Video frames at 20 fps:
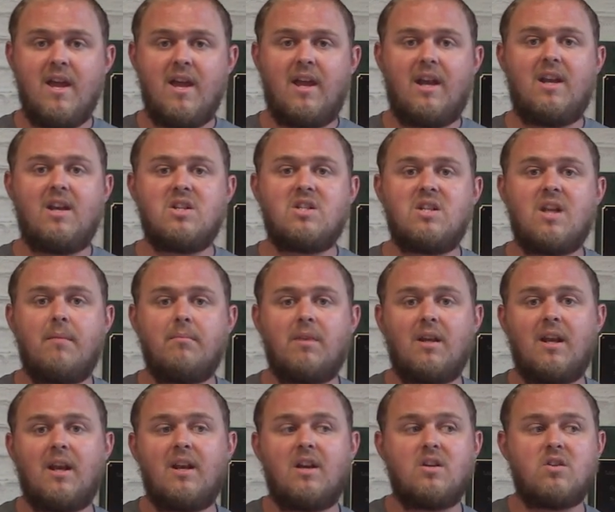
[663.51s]
It is
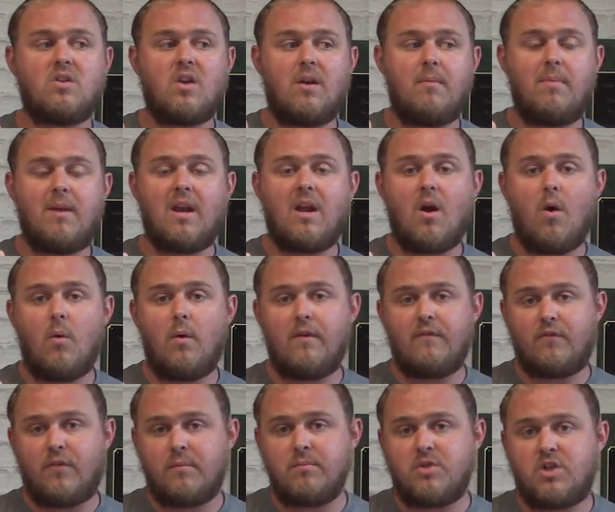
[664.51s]
something that is going to be
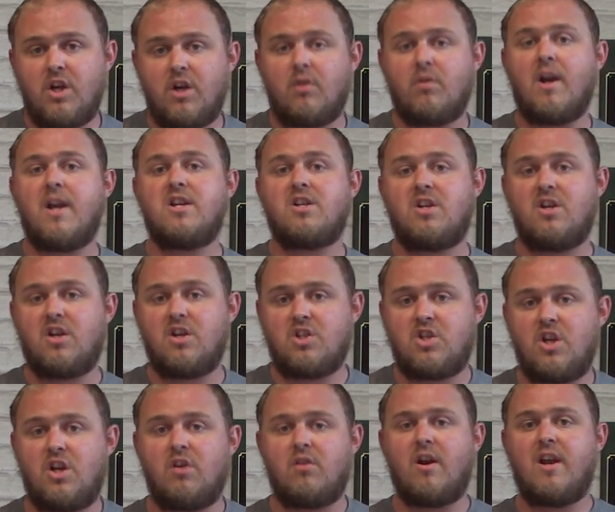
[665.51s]
going from generation to
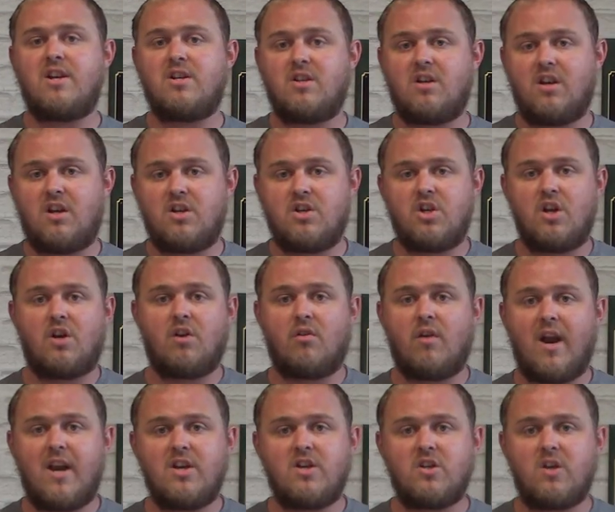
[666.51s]
generation to
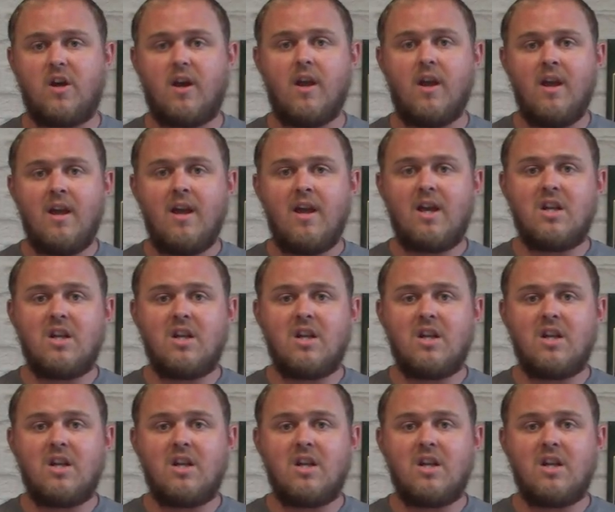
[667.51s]
generation.